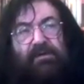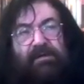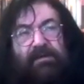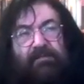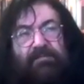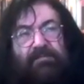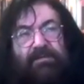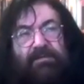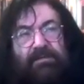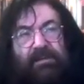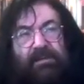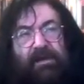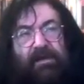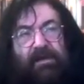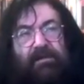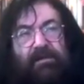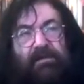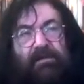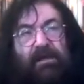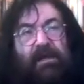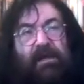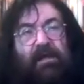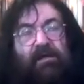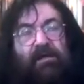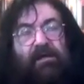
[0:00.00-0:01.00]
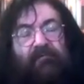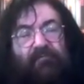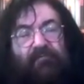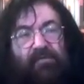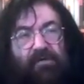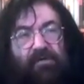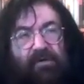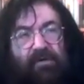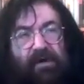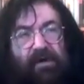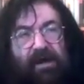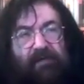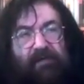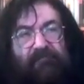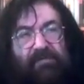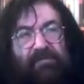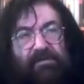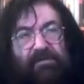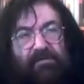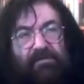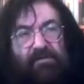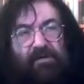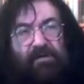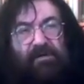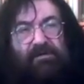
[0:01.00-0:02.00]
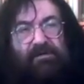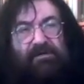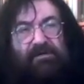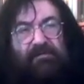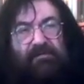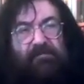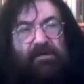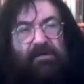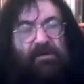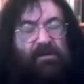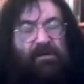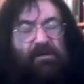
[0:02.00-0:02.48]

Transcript: Lipstadt for having called him a